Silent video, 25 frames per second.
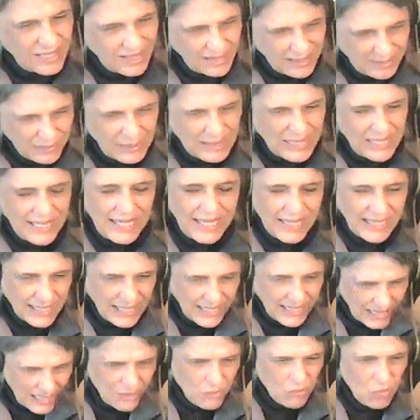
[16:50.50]

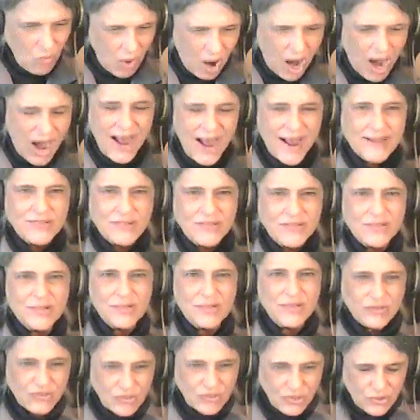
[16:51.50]
he
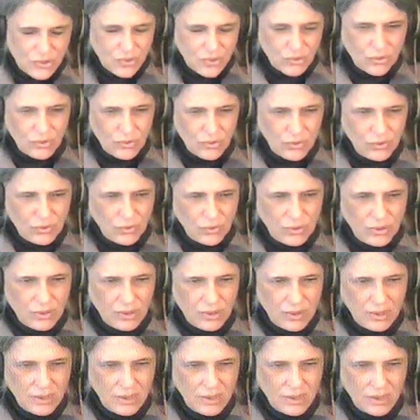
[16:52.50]
wants to,
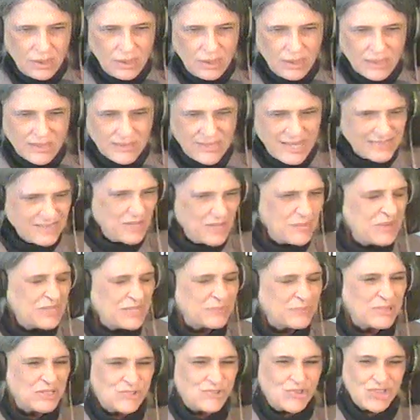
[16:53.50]
because that's
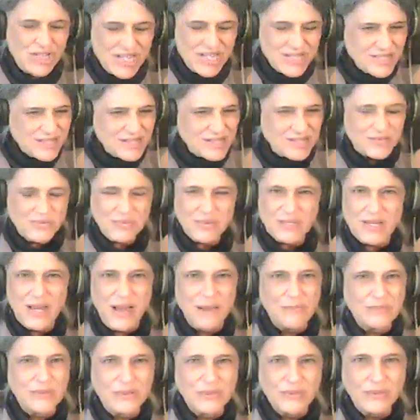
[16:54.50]
what Jesus was
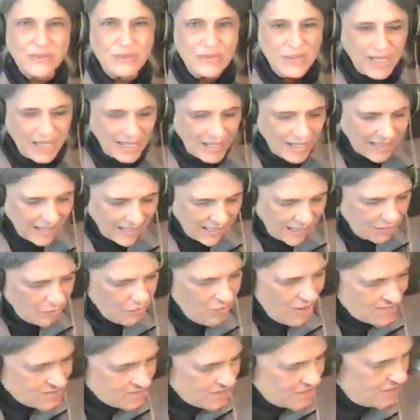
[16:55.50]
up to. He
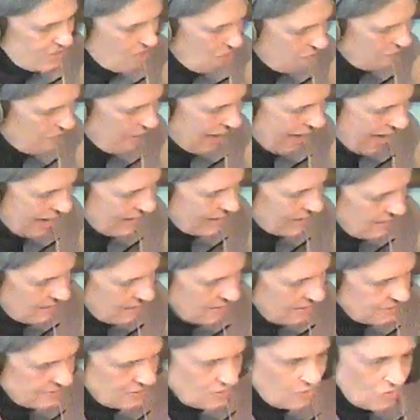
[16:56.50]
wants to go back
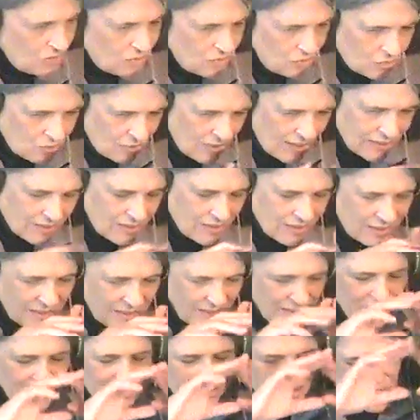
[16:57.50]
to what
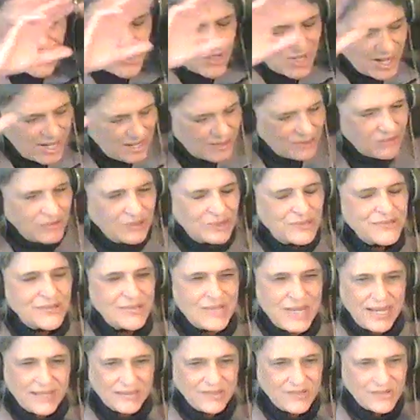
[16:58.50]
the general
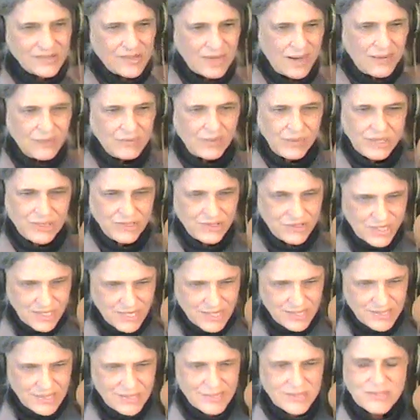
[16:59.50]
sense of what
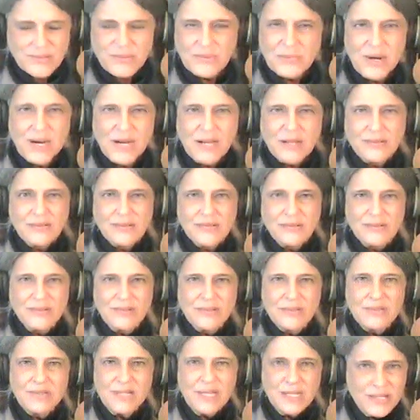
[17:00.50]
Jesus was
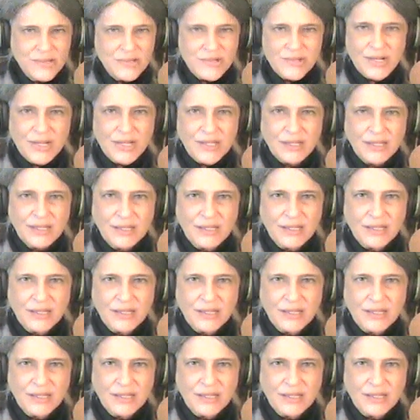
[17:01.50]
teaching,